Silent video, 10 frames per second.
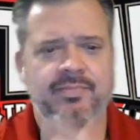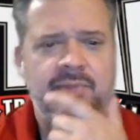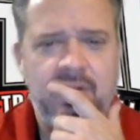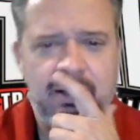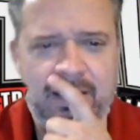
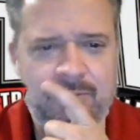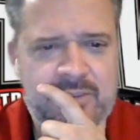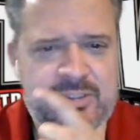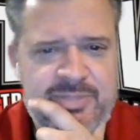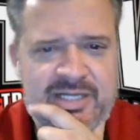All right, we're
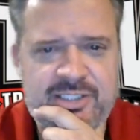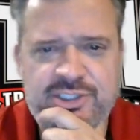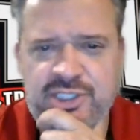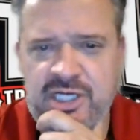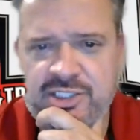expecting
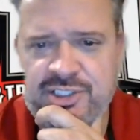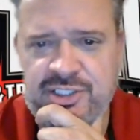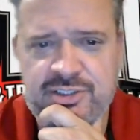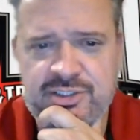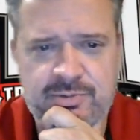Josh
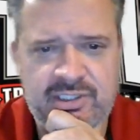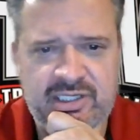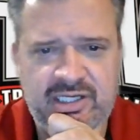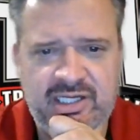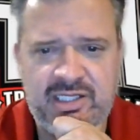here, so we're going to
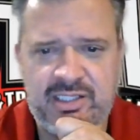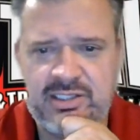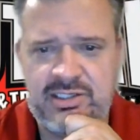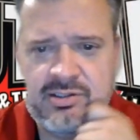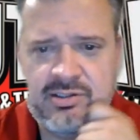hang in there.